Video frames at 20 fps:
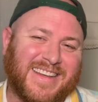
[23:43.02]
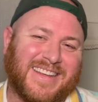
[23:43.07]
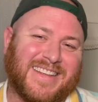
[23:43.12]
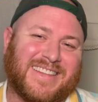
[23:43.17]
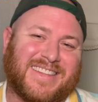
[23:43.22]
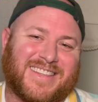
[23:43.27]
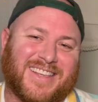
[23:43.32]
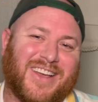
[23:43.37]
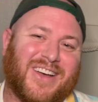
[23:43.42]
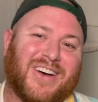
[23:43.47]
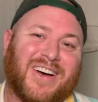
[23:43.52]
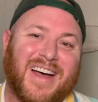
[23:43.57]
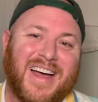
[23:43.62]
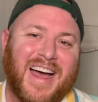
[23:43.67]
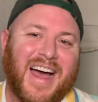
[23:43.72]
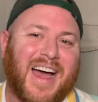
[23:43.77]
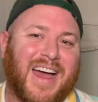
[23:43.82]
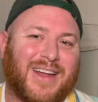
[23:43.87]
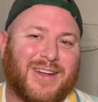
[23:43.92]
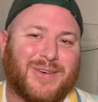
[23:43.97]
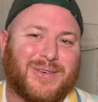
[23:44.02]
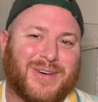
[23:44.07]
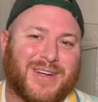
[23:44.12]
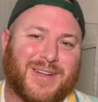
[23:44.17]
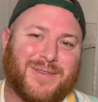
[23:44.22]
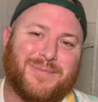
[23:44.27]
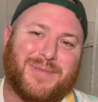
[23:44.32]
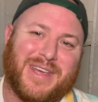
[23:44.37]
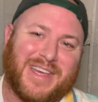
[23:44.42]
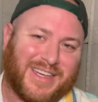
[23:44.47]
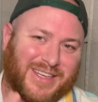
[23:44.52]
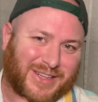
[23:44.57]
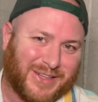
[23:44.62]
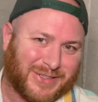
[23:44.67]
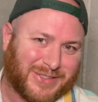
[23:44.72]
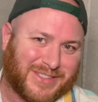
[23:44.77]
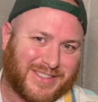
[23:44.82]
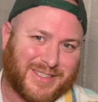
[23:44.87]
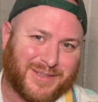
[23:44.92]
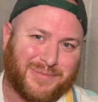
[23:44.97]
So I don't want to be
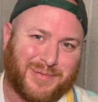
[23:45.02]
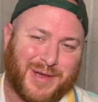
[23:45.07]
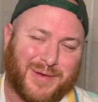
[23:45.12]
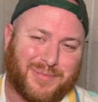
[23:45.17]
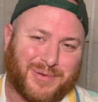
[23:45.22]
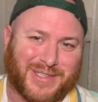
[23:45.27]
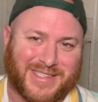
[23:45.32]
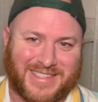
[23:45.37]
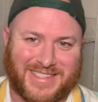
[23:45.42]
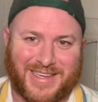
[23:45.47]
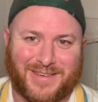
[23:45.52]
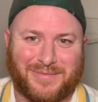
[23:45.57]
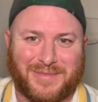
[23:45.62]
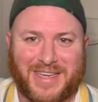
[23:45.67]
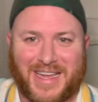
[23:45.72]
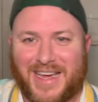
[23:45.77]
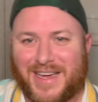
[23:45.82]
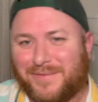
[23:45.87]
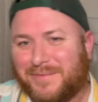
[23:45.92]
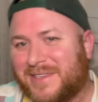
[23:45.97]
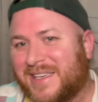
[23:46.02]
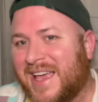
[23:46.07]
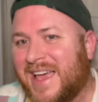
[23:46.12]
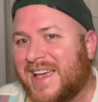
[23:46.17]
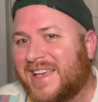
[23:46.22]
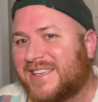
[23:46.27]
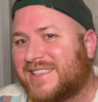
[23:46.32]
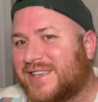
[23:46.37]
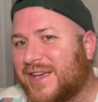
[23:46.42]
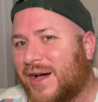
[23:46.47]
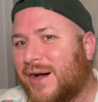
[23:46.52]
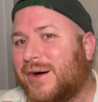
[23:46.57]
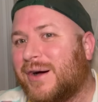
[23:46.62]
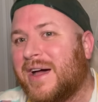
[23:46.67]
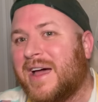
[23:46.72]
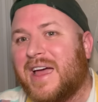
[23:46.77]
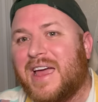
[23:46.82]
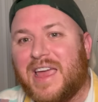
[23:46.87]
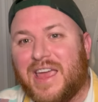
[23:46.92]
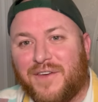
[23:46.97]
close to people sometimes. So
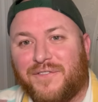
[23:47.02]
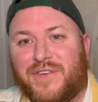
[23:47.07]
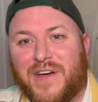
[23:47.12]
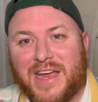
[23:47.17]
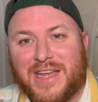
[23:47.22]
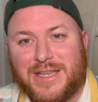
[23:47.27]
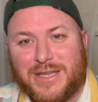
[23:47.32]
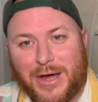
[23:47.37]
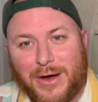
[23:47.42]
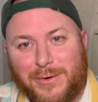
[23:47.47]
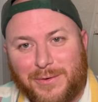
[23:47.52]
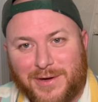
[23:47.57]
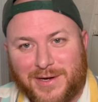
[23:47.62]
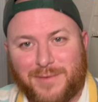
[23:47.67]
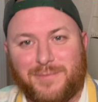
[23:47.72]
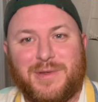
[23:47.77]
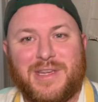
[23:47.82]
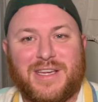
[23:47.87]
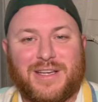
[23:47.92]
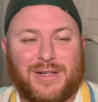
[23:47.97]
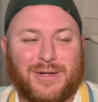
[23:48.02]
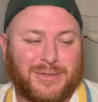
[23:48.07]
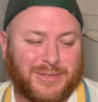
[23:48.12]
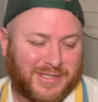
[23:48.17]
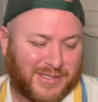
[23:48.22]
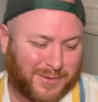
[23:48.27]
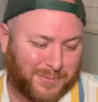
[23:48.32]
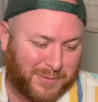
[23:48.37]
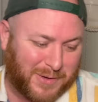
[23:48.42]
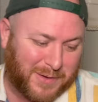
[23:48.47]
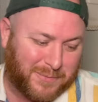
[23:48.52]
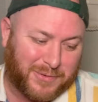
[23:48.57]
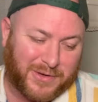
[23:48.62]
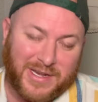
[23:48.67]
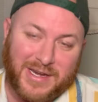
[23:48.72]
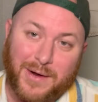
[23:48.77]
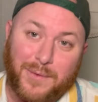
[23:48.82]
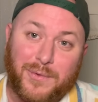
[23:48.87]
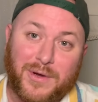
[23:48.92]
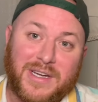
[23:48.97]
if I don't want to be close to people
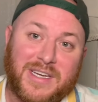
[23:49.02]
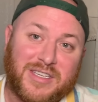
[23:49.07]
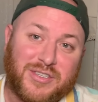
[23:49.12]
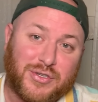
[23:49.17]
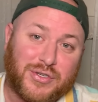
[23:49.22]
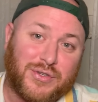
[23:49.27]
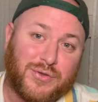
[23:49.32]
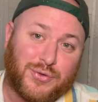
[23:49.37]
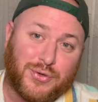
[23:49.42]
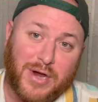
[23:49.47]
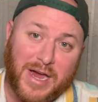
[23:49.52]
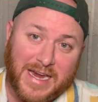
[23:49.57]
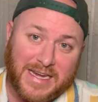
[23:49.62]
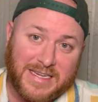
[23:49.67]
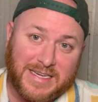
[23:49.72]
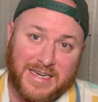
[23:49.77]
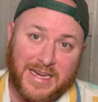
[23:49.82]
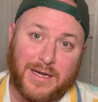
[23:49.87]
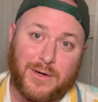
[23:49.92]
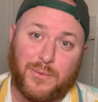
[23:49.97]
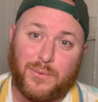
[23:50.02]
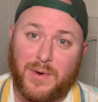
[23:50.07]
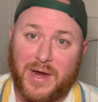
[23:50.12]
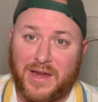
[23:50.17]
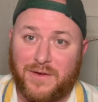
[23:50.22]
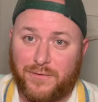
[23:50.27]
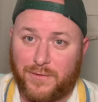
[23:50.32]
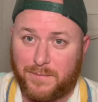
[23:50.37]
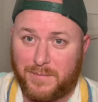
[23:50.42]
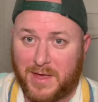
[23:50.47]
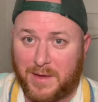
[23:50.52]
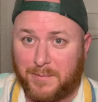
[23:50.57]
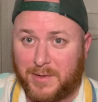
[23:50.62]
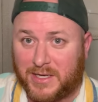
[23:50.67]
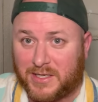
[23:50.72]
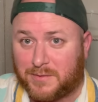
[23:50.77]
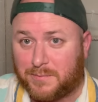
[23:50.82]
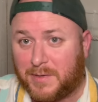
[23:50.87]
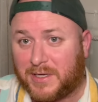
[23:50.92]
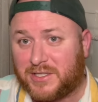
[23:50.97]
and I want to try to get away from them
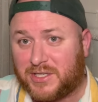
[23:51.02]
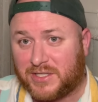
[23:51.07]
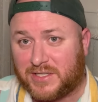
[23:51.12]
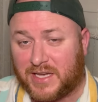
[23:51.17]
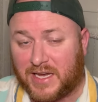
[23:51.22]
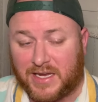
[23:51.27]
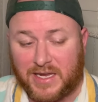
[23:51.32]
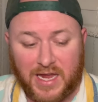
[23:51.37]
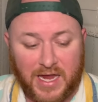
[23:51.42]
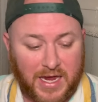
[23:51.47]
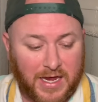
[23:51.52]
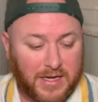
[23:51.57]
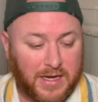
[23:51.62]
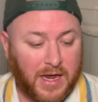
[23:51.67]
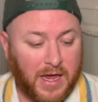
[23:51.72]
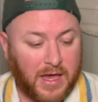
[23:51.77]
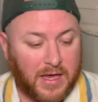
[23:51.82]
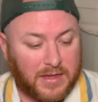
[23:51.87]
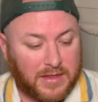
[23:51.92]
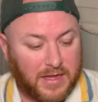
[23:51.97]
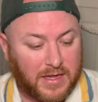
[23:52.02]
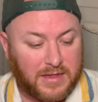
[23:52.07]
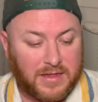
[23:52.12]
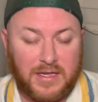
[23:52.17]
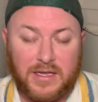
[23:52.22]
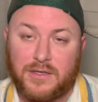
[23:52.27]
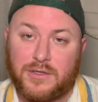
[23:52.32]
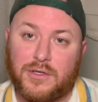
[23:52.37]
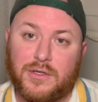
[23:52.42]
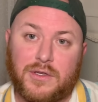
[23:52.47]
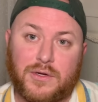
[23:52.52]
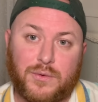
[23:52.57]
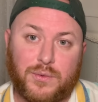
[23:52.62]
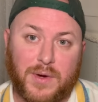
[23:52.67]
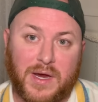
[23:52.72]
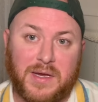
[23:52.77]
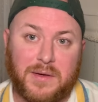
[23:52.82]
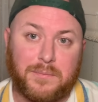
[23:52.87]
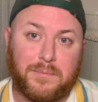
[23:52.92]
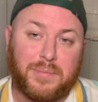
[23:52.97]
as much as I can, then these are the
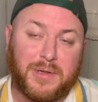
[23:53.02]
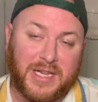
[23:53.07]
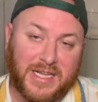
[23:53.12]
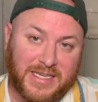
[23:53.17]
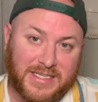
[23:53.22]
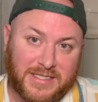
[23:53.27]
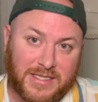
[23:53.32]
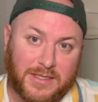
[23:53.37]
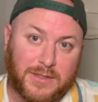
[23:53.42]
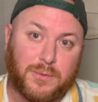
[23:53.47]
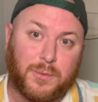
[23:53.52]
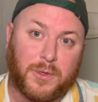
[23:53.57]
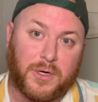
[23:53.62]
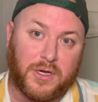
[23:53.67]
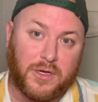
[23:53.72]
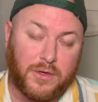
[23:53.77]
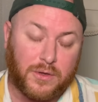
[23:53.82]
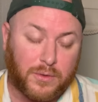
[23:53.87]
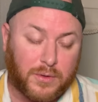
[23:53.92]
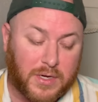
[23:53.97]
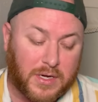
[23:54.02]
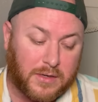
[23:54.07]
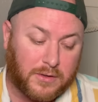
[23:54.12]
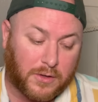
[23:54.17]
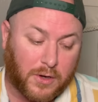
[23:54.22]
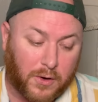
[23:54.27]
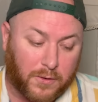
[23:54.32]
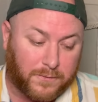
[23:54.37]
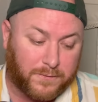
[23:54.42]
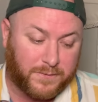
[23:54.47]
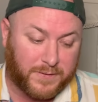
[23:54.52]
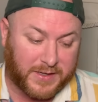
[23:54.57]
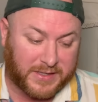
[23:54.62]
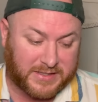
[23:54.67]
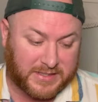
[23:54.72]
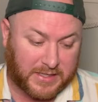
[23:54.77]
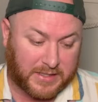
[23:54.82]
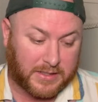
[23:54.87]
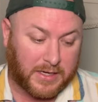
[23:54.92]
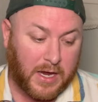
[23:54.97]
great places where you can go
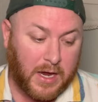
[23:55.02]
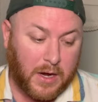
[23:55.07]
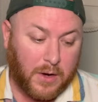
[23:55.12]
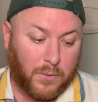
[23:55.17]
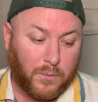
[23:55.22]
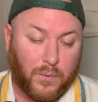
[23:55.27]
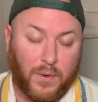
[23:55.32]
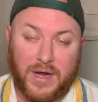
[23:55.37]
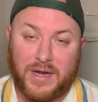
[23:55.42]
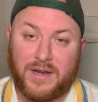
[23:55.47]
visit. One